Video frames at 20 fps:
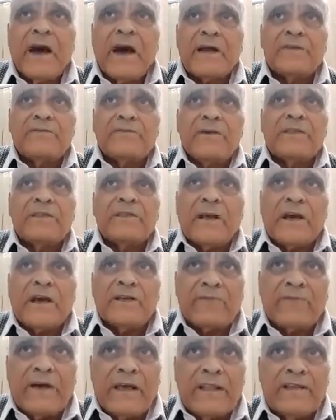
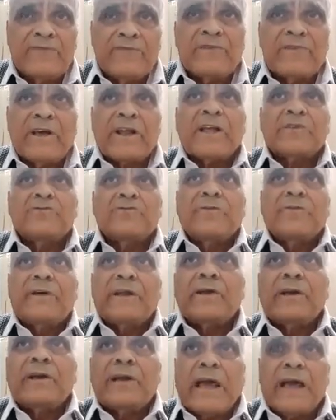Ajwain leaves are also
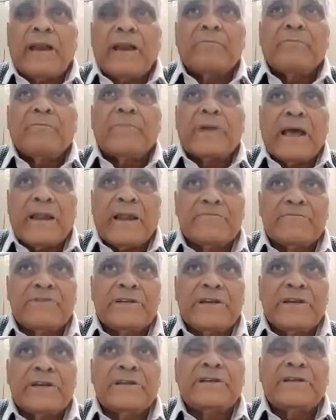very carom
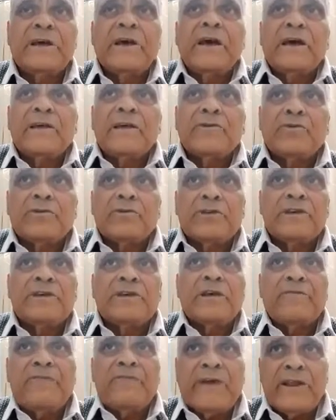seeds. So these
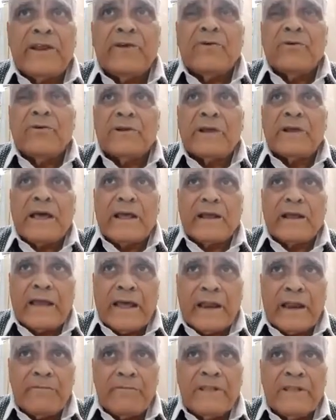are very good,
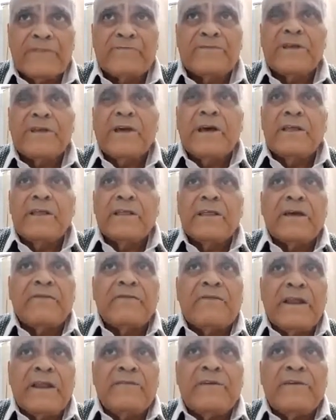carom leaves. They are
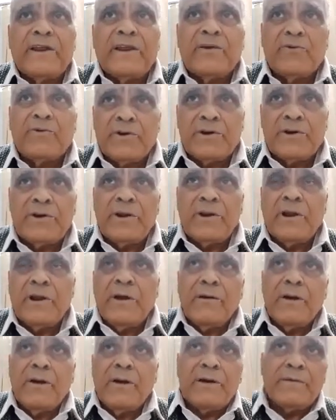very, very good.
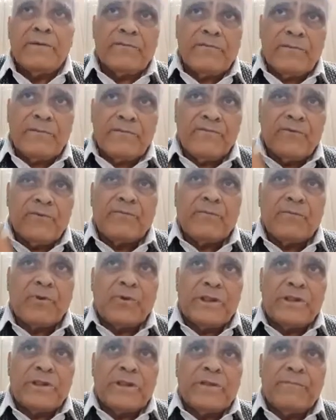If we put
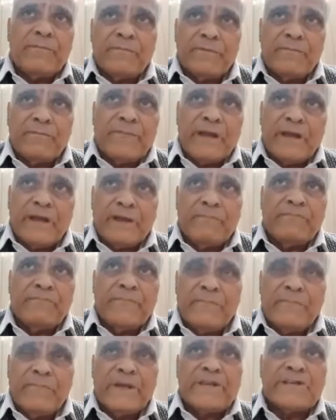in make a
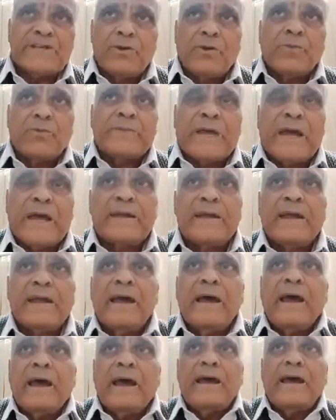mixture of that
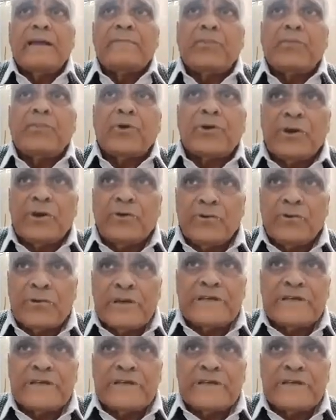and put into the